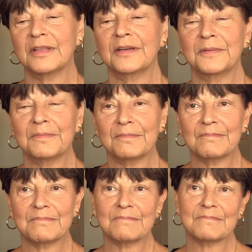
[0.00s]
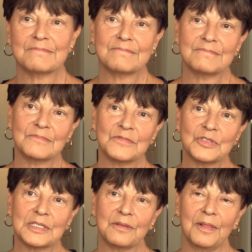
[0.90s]
thing. Before we leave the
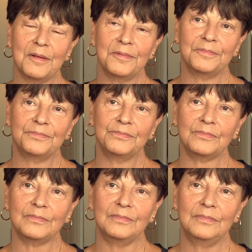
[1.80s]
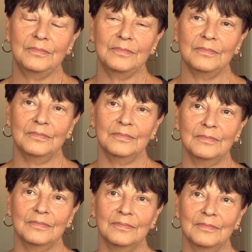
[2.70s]
subject of uh, food,
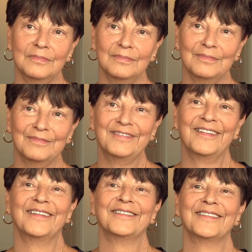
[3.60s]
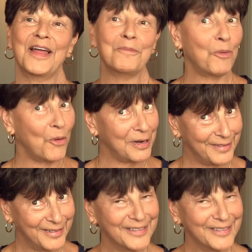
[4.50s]
uh, important.